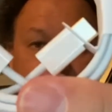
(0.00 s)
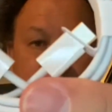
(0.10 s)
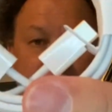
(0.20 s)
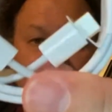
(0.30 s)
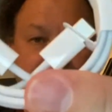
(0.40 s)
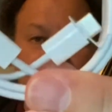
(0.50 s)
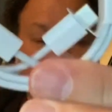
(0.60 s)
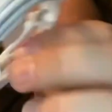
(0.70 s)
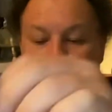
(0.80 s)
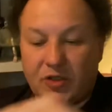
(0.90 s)
because this is
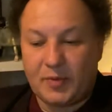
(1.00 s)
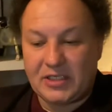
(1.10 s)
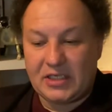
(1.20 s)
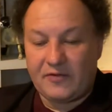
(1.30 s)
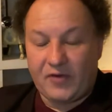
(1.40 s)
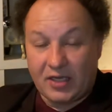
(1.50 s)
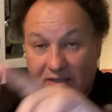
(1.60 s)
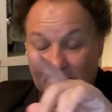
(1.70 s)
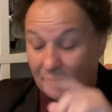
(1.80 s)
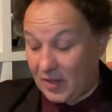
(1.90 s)
a USB-C device.
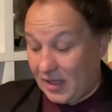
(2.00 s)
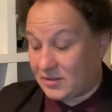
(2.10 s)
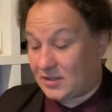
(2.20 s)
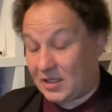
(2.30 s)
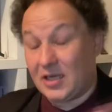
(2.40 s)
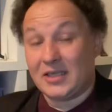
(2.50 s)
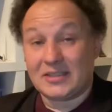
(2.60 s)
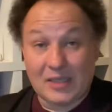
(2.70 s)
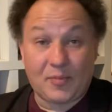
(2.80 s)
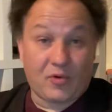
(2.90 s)
Something else that
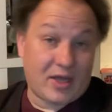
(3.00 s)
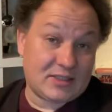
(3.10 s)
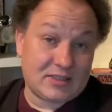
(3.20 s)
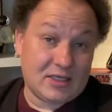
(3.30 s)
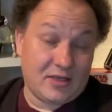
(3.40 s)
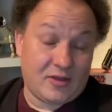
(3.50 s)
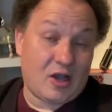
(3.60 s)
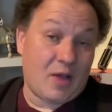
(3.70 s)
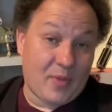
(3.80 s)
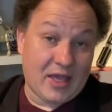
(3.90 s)
separates the
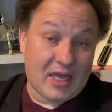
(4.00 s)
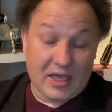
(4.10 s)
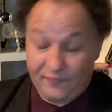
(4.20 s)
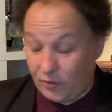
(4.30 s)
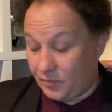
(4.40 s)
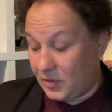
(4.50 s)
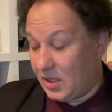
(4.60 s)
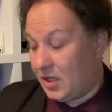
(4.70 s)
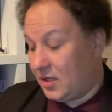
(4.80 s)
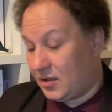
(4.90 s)
iPad Air from
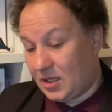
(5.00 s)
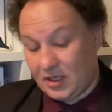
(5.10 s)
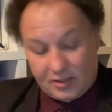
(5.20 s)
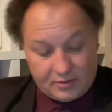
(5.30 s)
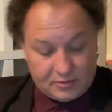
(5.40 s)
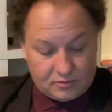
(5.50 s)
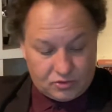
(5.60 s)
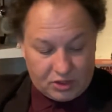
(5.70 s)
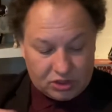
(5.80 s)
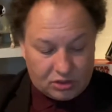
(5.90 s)
the
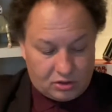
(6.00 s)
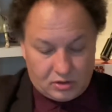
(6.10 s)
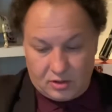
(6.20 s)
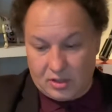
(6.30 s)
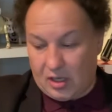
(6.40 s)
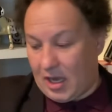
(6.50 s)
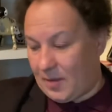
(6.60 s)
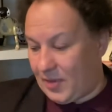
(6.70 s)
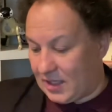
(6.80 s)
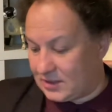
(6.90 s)
traditional
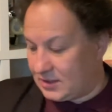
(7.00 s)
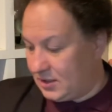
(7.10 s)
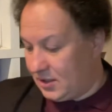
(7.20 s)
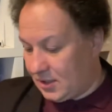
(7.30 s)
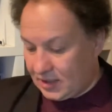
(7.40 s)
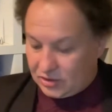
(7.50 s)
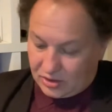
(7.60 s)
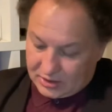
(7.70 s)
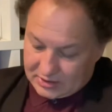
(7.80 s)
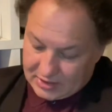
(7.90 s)
iPads. As you
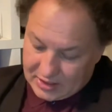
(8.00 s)
can see,